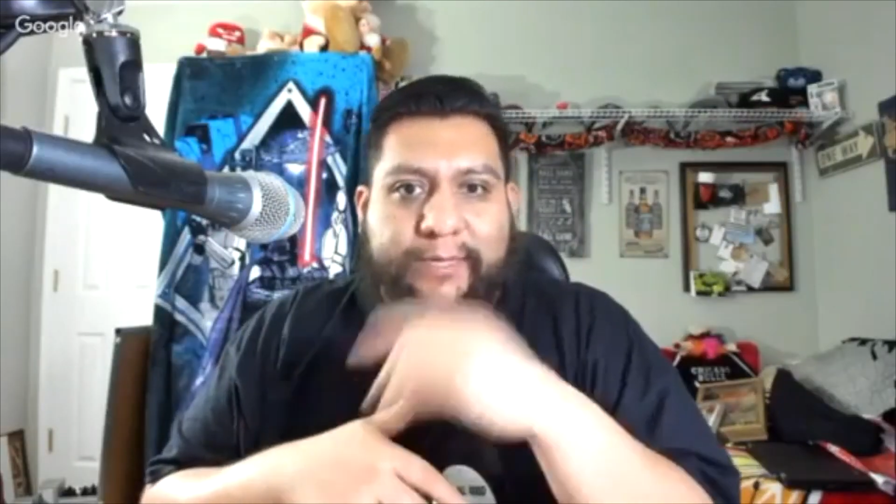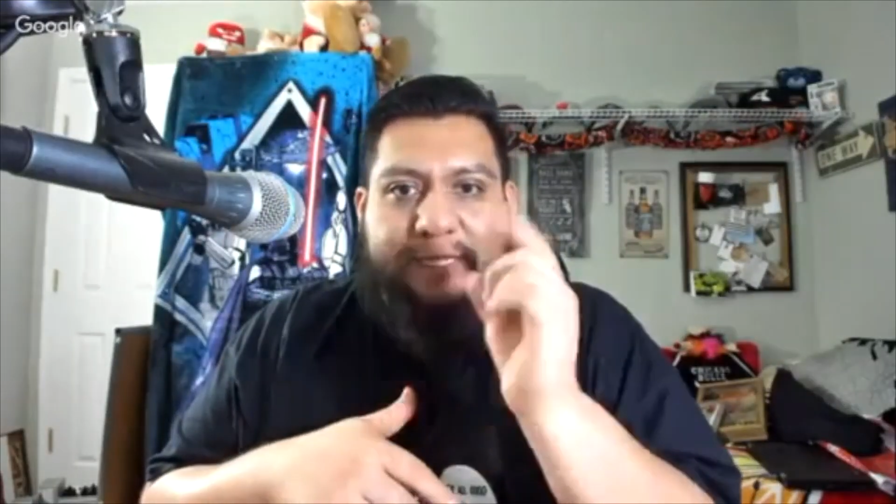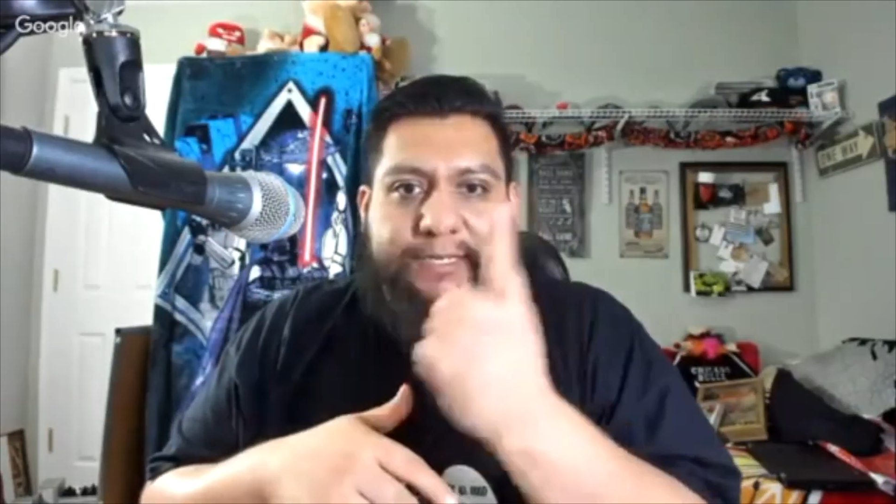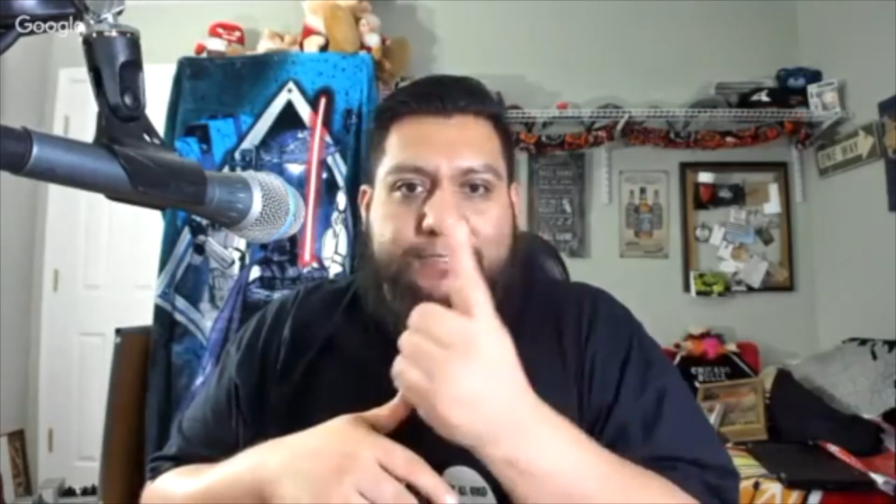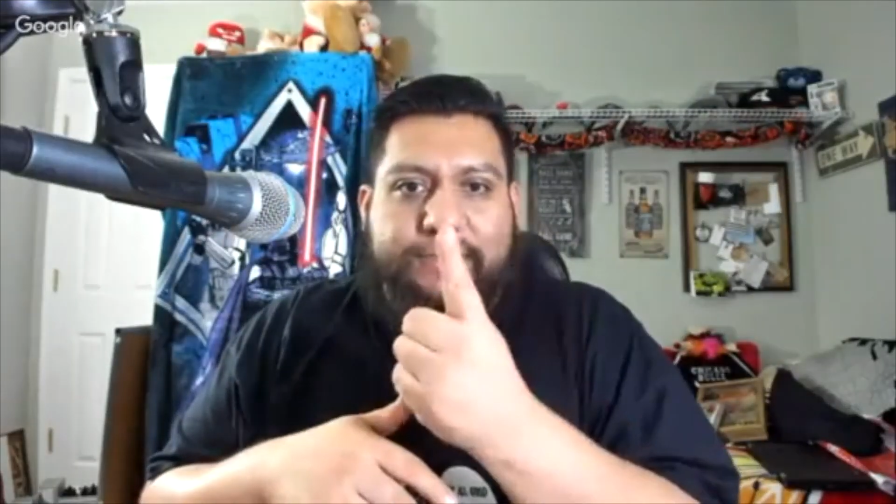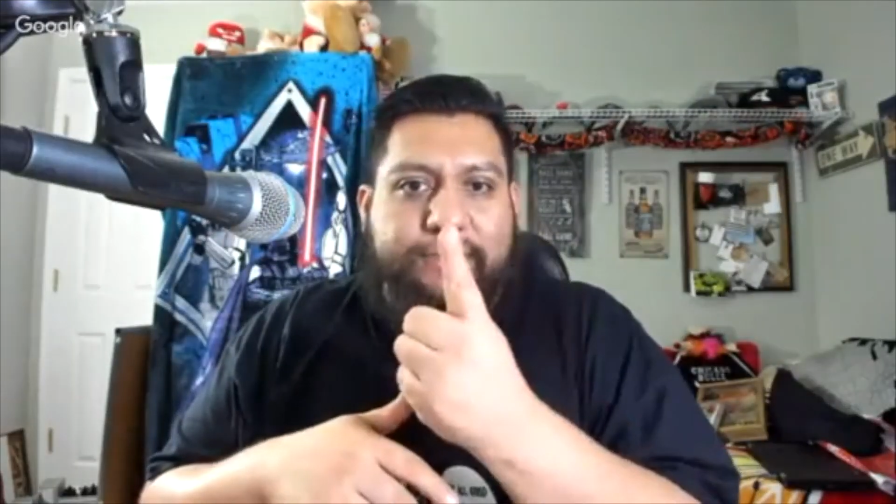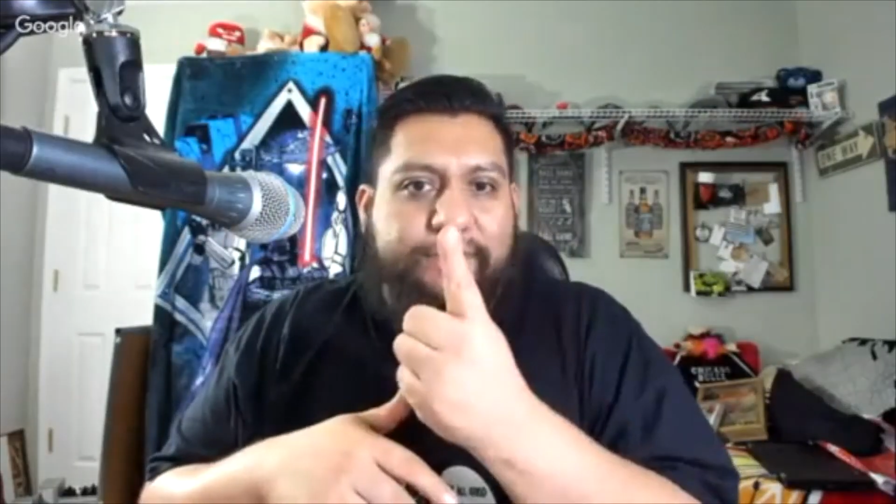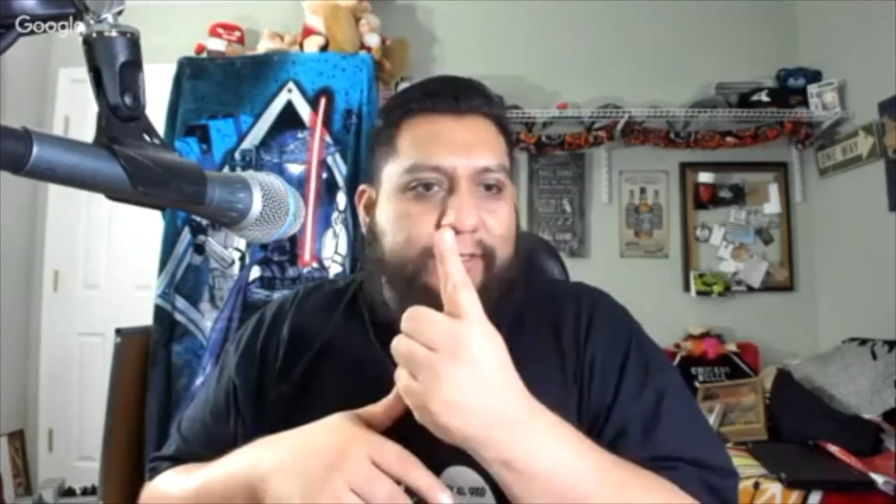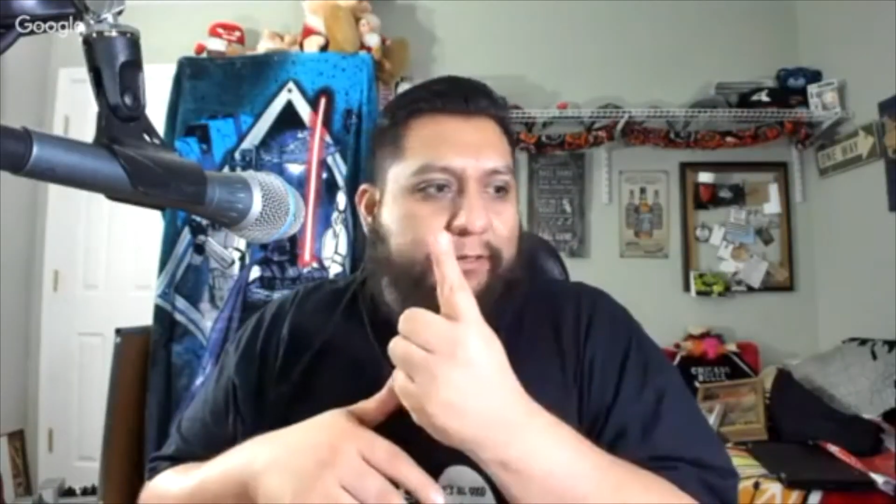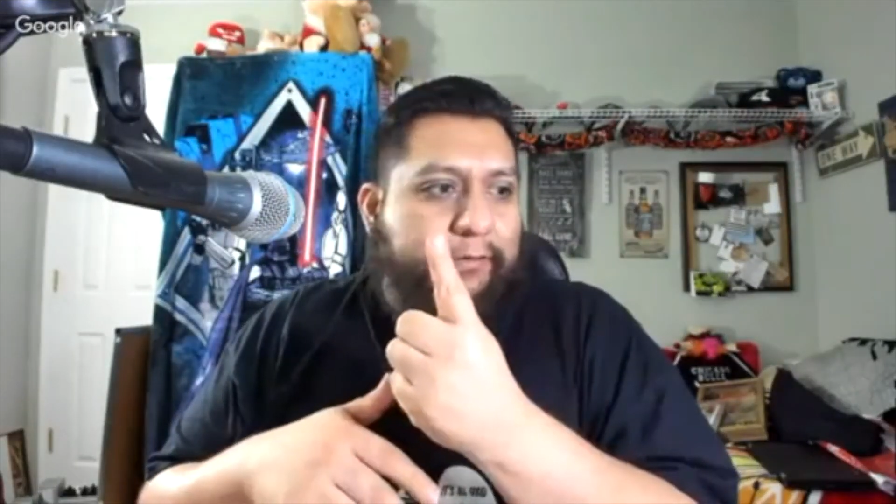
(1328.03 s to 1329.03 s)
my
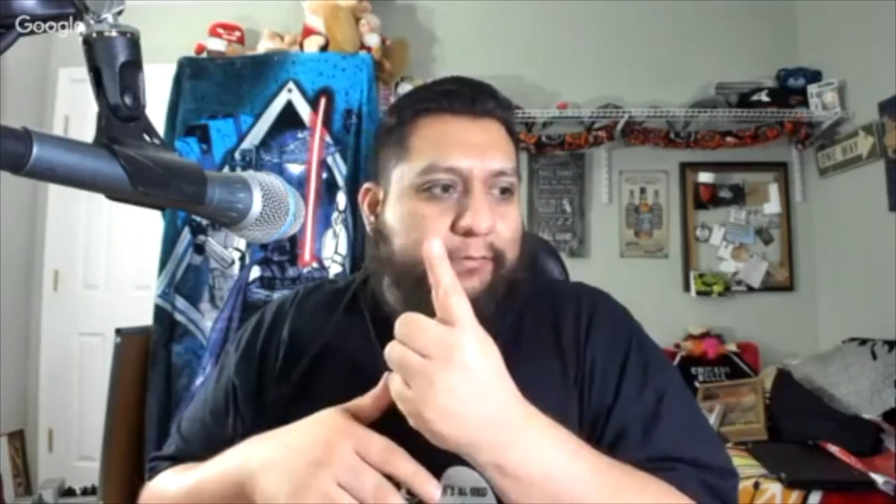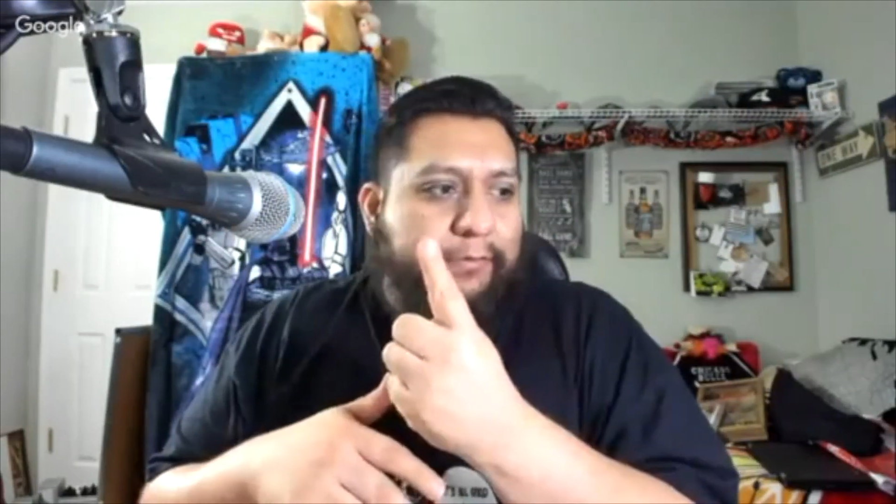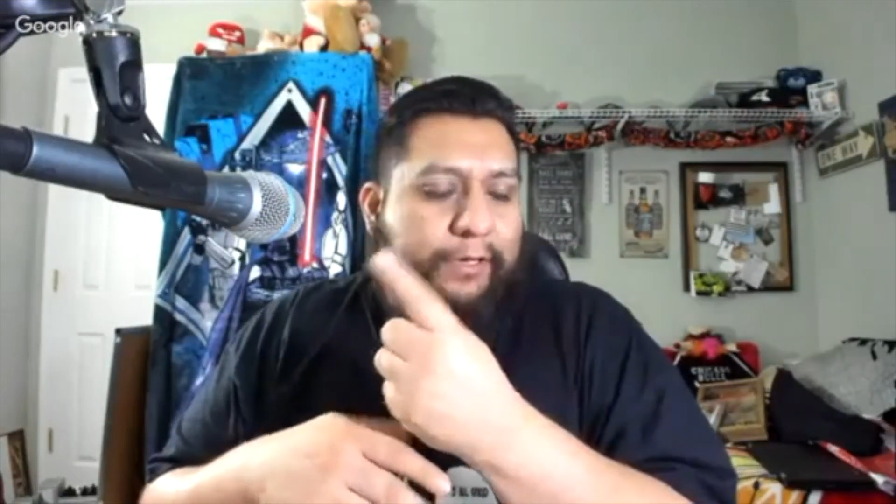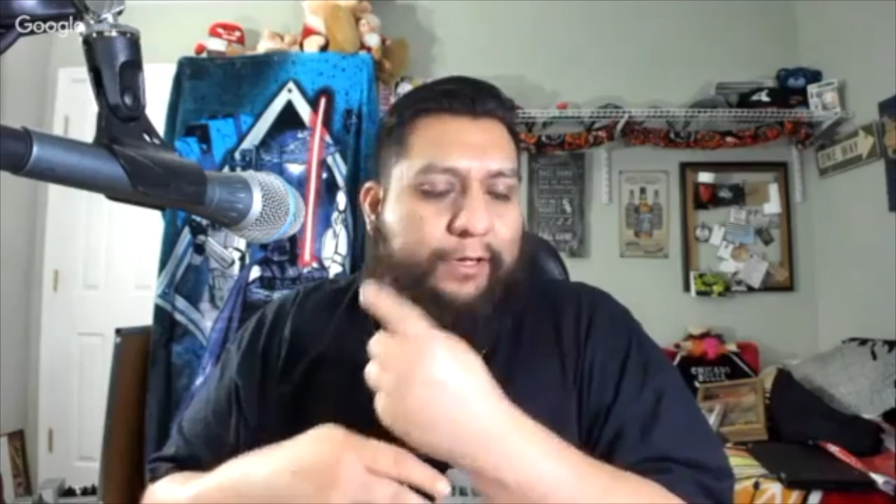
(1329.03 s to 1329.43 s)
EDC video.